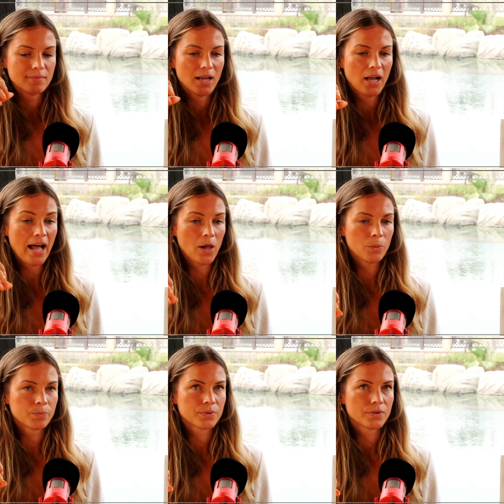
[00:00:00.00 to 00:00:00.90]

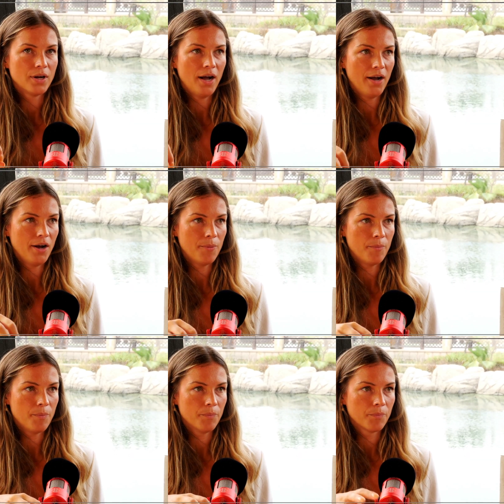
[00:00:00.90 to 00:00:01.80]
help
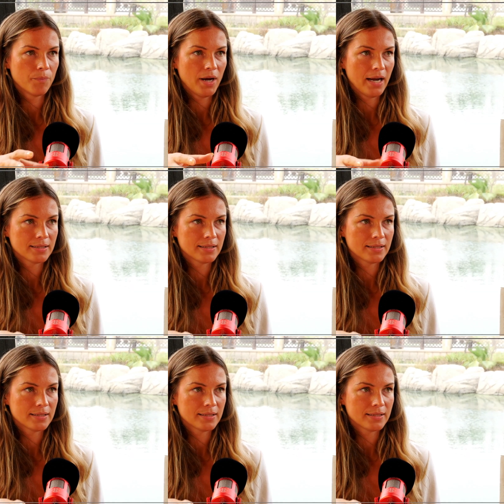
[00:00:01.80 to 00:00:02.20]
at